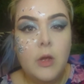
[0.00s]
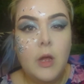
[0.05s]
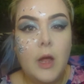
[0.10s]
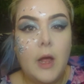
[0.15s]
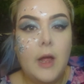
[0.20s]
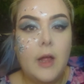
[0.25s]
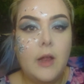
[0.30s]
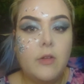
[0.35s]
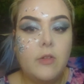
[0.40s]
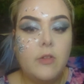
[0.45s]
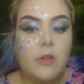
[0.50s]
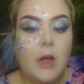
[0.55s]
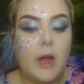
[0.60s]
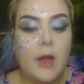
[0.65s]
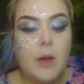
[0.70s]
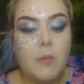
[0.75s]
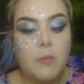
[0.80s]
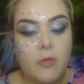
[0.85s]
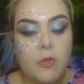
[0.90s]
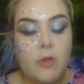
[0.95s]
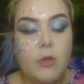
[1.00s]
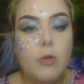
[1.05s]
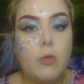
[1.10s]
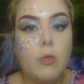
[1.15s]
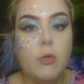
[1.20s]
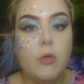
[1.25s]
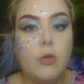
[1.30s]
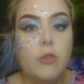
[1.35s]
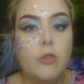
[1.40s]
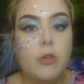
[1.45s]
and I am still
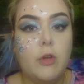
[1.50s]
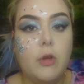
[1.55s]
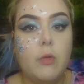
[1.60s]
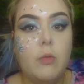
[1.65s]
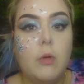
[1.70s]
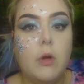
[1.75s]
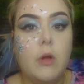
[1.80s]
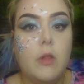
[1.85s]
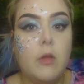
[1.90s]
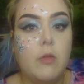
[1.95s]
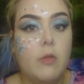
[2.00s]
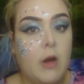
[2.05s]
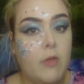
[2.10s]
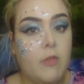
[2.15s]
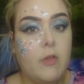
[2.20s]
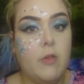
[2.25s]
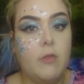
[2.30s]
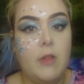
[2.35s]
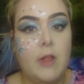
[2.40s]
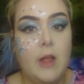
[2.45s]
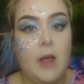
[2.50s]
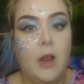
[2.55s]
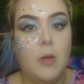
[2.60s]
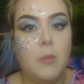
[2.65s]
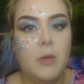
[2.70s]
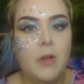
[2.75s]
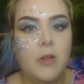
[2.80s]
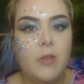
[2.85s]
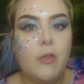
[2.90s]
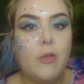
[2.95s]
going to do the rest of the
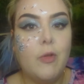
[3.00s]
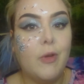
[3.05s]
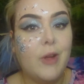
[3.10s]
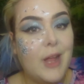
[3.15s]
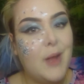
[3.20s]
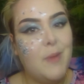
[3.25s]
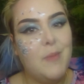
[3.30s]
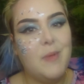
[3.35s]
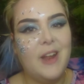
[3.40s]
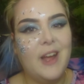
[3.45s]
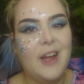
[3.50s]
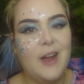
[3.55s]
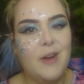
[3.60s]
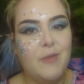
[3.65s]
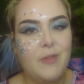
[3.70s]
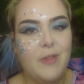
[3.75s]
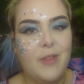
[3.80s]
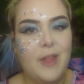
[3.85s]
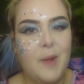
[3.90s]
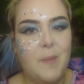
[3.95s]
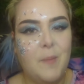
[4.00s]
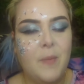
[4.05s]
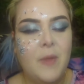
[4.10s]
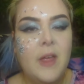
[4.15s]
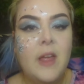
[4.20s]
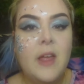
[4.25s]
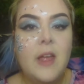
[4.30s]
elements, so keep an eye out for them.